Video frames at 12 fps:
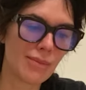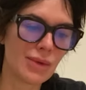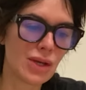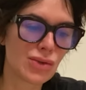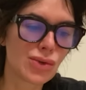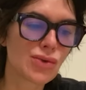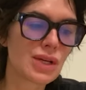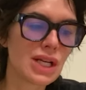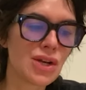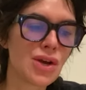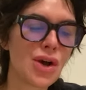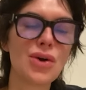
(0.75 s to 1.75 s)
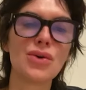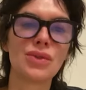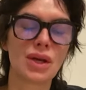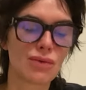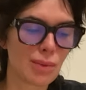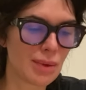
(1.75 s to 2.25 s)
It was already known
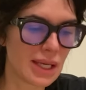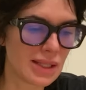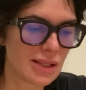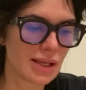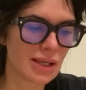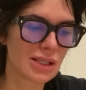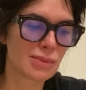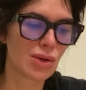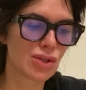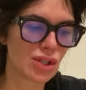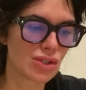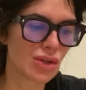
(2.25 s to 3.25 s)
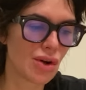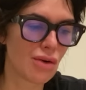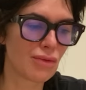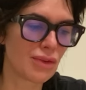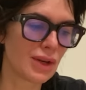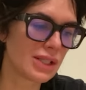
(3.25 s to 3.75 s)
that repeated exposure to
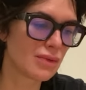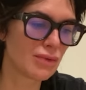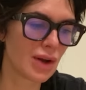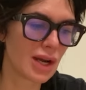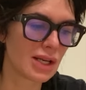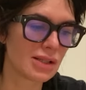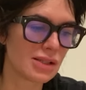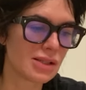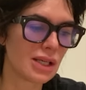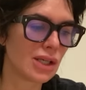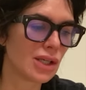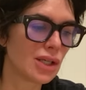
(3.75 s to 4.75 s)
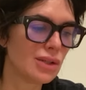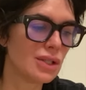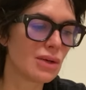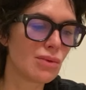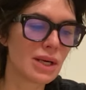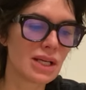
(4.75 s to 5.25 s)
conflict and violence,
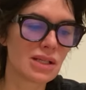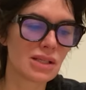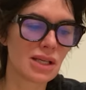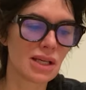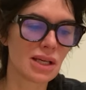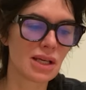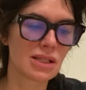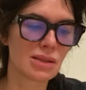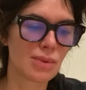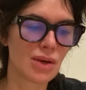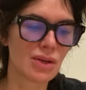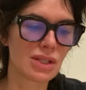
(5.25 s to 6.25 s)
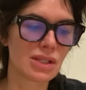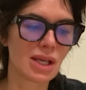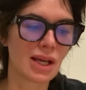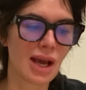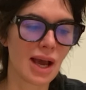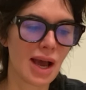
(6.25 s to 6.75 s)
including witnessing and
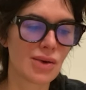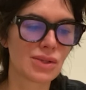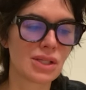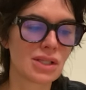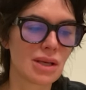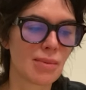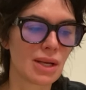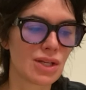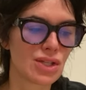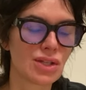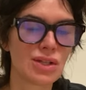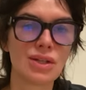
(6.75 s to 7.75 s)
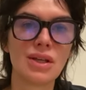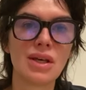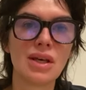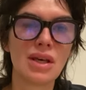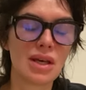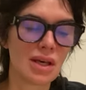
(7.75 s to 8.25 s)
experiencing housing demolition,
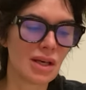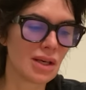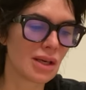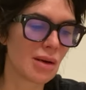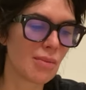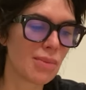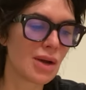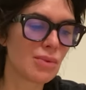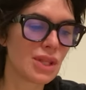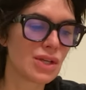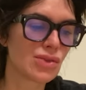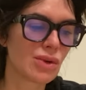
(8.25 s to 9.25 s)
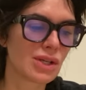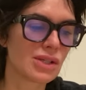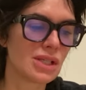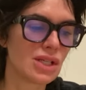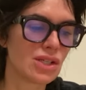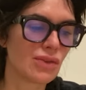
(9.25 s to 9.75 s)
combined with Israel's
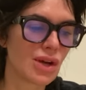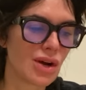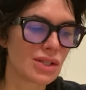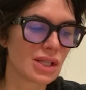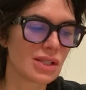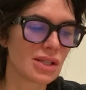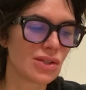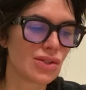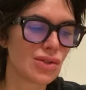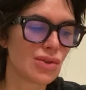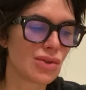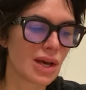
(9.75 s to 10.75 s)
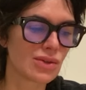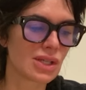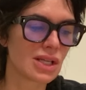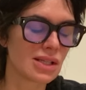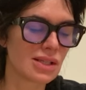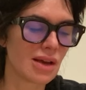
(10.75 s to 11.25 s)
siege of Gaza since
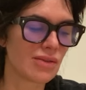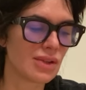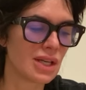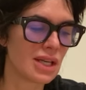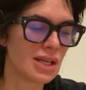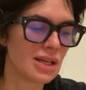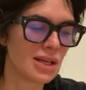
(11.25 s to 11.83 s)
2007,